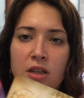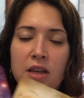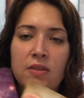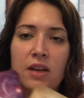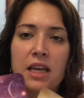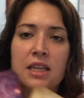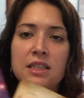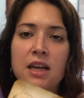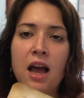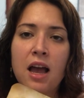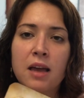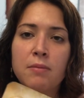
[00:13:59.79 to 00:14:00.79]
and then in
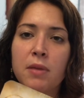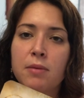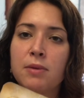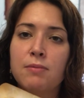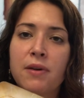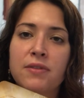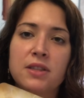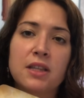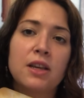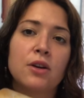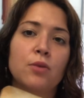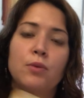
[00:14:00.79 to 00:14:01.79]
time, maybe months
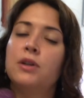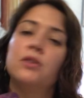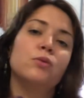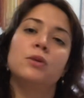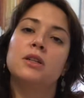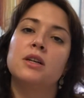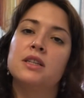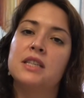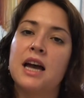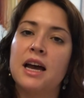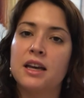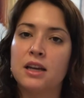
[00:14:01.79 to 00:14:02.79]
later, we'll, we'll
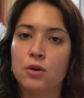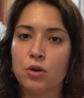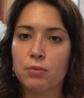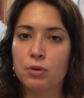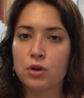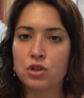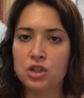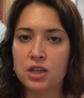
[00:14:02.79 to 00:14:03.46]
attack it or approach it